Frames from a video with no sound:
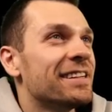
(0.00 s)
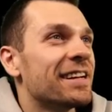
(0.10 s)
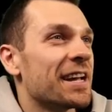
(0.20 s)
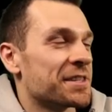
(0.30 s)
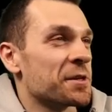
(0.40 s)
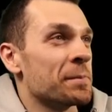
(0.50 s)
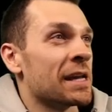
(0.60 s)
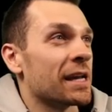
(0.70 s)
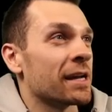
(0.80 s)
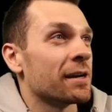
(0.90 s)
It's-a
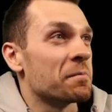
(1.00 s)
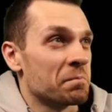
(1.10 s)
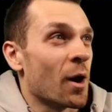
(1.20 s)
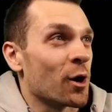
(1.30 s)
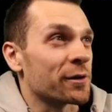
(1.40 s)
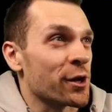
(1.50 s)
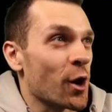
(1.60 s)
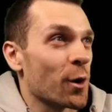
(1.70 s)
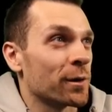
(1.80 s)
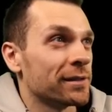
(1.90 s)
me,
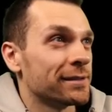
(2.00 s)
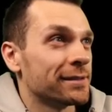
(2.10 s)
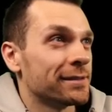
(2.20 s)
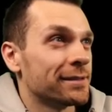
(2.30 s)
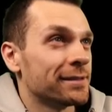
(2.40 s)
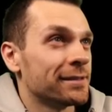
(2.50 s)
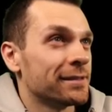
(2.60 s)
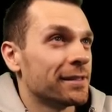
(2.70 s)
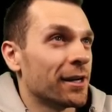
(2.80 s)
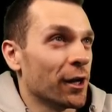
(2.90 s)
Mario.
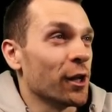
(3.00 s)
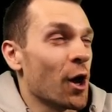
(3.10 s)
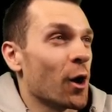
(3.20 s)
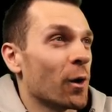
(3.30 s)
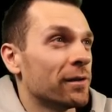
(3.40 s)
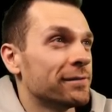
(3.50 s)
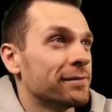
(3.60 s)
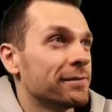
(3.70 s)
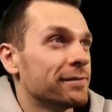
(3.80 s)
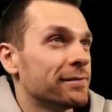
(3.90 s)
Hello.
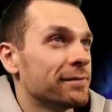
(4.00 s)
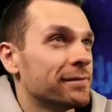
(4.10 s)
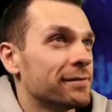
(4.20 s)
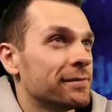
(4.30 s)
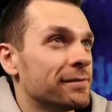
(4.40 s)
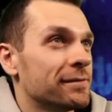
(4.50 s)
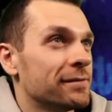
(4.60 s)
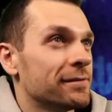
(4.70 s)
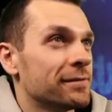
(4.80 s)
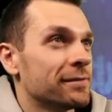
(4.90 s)

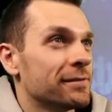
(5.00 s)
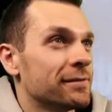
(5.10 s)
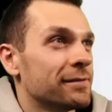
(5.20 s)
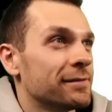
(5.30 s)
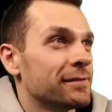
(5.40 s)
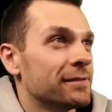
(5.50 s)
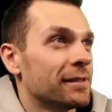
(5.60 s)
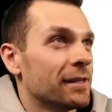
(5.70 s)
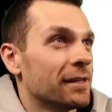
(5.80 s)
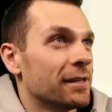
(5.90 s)
Hello.
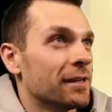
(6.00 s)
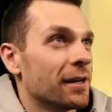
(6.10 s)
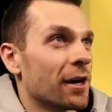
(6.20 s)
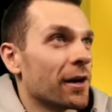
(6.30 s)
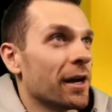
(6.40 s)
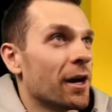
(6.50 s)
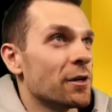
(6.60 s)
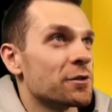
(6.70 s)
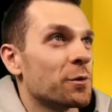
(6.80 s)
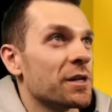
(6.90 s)
Alright, one
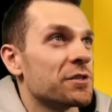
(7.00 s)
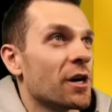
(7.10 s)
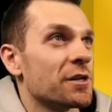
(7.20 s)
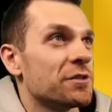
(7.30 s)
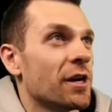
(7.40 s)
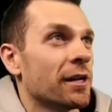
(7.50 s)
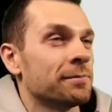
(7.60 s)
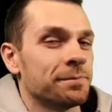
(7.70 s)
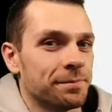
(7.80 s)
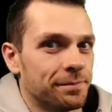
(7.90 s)
hundred twenty stars, done.
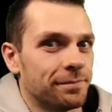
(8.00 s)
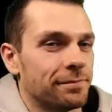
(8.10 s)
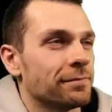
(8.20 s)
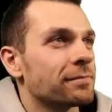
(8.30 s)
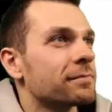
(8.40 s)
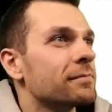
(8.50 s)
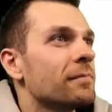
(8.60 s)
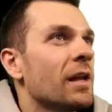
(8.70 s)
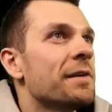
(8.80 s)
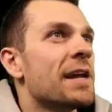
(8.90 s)

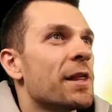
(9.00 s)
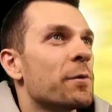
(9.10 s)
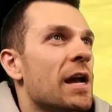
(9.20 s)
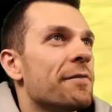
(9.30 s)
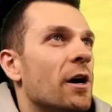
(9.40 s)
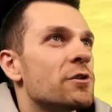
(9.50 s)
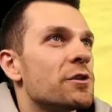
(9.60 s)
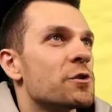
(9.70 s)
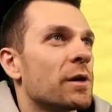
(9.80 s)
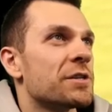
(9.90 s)
Now have one hundred
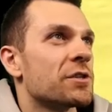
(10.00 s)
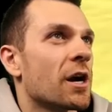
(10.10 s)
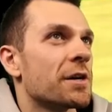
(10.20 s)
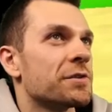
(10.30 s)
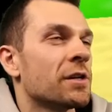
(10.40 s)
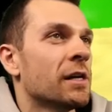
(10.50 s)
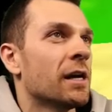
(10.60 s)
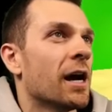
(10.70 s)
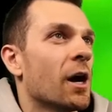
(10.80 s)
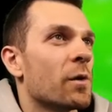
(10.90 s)
twenty stars,
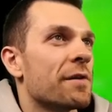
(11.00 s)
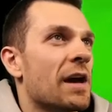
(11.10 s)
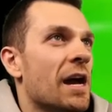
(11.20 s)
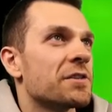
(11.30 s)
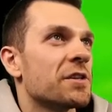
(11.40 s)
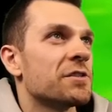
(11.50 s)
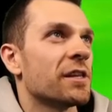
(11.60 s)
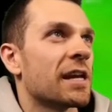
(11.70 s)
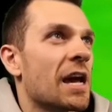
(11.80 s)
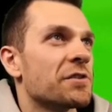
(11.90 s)
uh, we have access to the
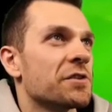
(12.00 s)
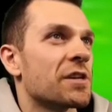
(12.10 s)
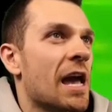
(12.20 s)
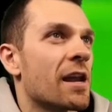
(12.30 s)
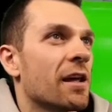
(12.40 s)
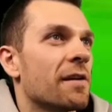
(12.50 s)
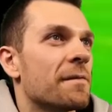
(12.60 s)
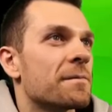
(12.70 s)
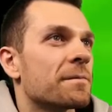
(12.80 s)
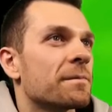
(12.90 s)
castle's cannon,
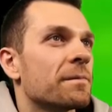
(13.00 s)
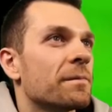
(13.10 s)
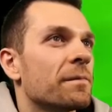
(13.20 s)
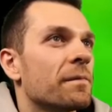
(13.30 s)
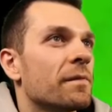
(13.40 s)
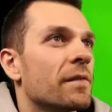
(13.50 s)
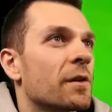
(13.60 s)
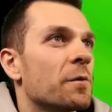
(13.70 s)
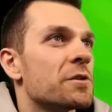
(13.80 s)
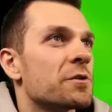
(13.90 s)

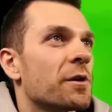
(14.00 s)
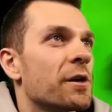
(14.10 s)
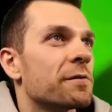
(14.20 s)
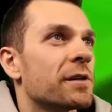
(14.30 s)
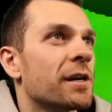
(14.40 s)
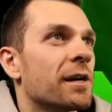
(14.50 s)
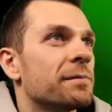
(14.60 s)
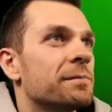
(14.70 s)
which is right over here.